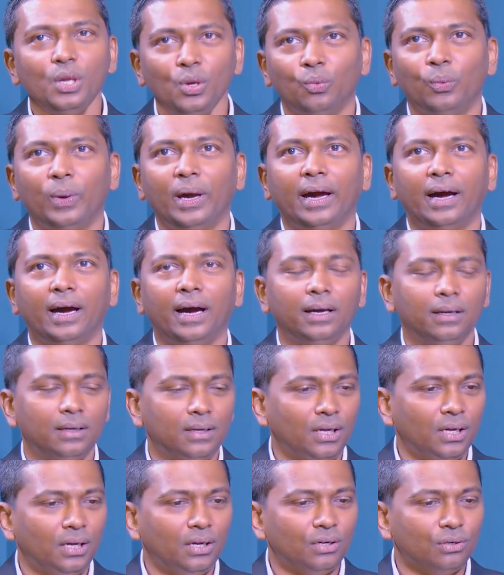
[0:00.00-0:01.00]
where
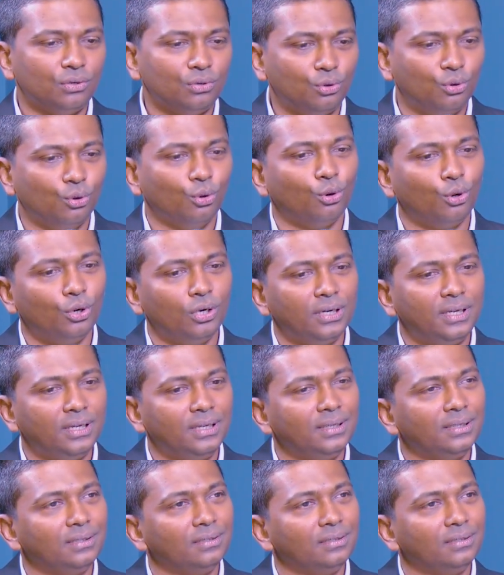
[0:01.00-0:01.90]
gold